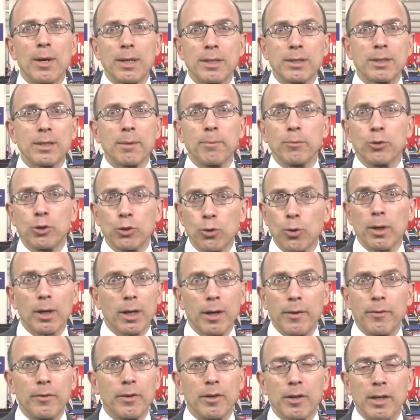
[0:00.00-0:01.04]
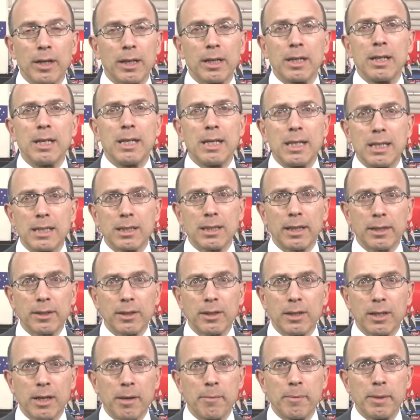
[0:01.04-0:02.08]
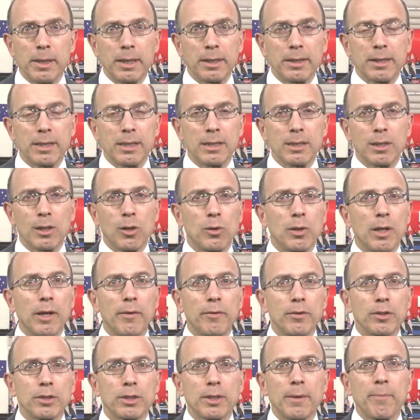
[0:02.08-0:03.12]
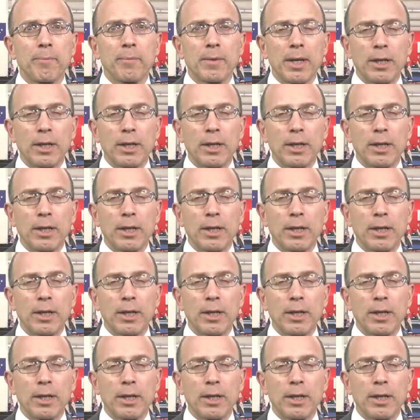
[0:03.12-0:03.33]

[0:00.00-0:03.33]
as some short covering is likely to come in at these low levels.